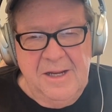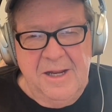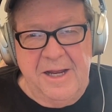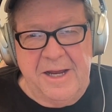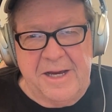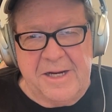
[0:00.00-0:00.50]

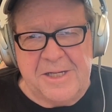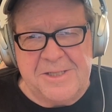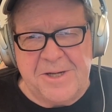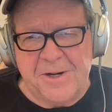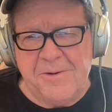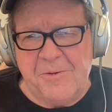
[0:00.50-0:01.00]
and I
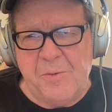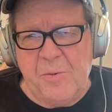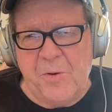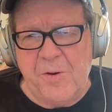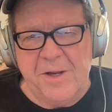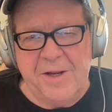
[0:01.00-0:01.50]
started
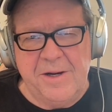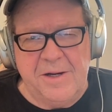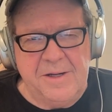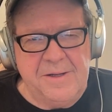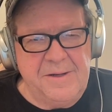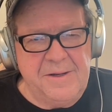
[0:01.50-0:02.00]
reporting
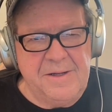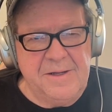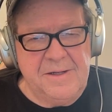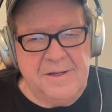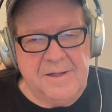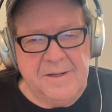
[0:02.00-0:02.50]
on
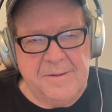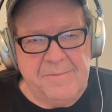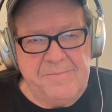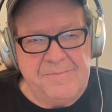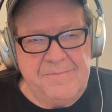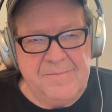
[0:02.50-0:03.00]

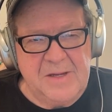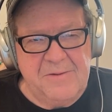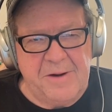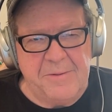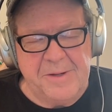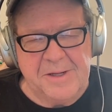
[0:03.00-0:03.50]

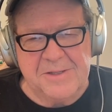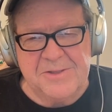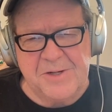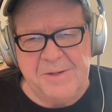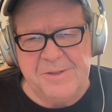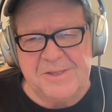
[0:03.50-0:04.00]
right-wing
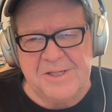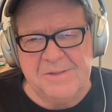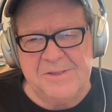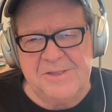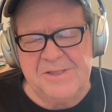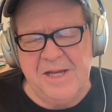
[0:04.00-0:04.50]

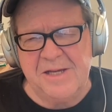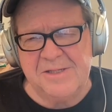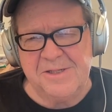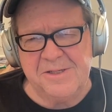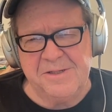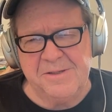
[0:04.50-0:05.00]
extremists
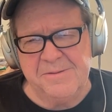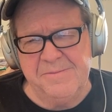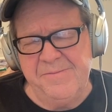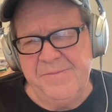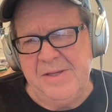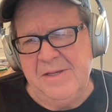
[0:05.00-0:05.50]
as a
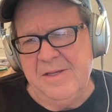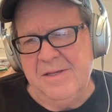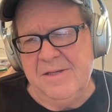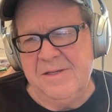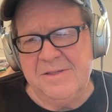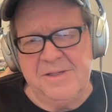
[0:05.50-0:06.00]

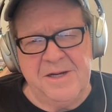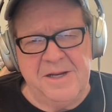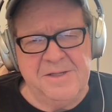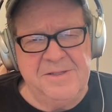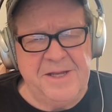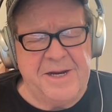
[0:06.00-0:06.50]

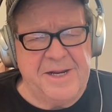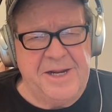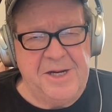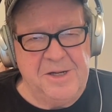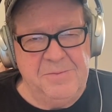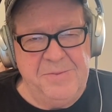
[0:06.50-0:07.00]

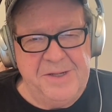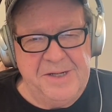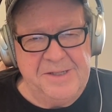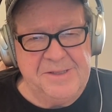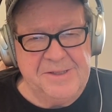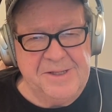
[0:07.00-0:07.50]
dedicated
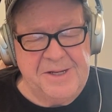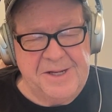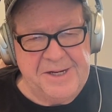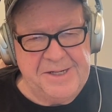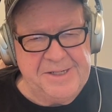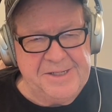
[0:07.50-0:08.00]
beat in the
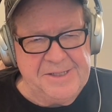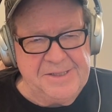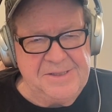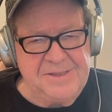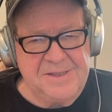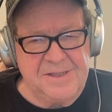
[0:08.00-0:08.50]

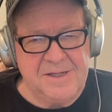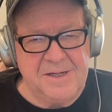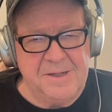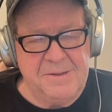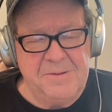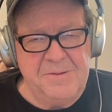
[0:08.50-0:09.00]
90s
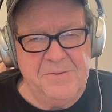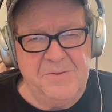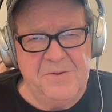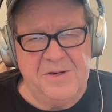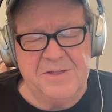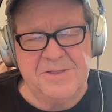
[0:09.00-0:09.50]

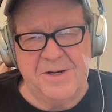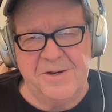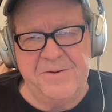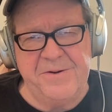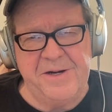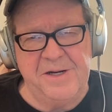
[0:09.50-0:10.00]
when I
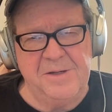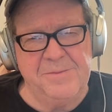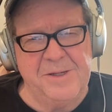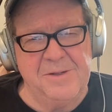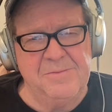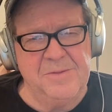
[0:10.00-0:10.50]
started writing
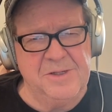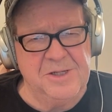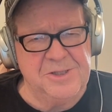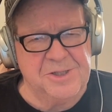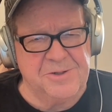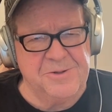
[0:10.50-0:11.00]
about
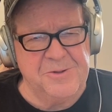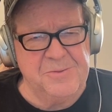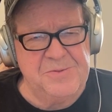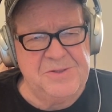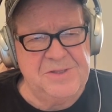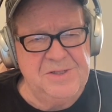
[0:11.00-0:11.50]
militia
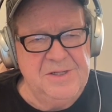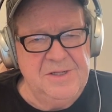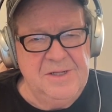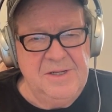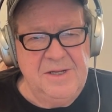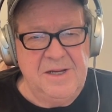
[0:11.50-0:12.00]
groups,
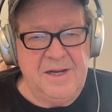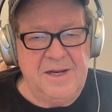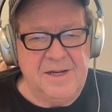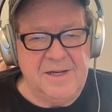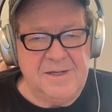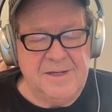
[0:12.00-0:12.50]

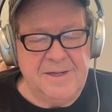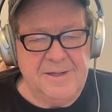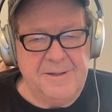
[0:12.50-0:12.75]
and